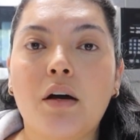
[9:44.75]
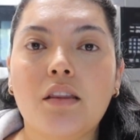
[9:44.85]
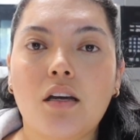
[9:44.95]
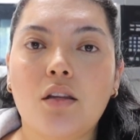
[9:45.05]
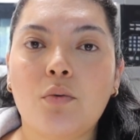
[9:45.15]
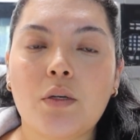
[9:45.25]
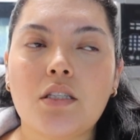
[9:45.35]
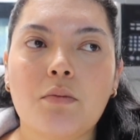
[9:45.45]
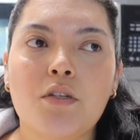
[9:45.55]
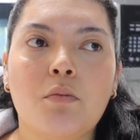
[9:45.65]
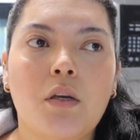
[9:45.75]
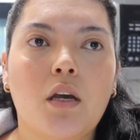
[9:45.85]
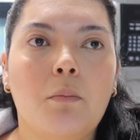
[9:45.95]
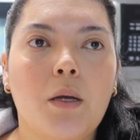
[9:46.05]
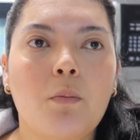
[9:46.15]
but the other one seemed to be
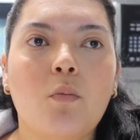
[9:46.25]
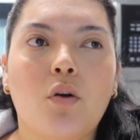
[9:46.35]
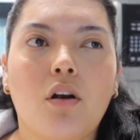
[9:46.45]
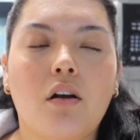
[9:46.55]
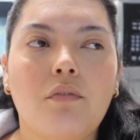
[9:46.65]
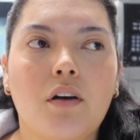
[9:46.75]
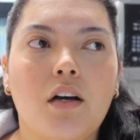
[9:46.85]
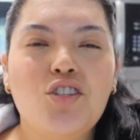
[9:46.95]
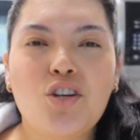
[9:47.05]
a bit more of a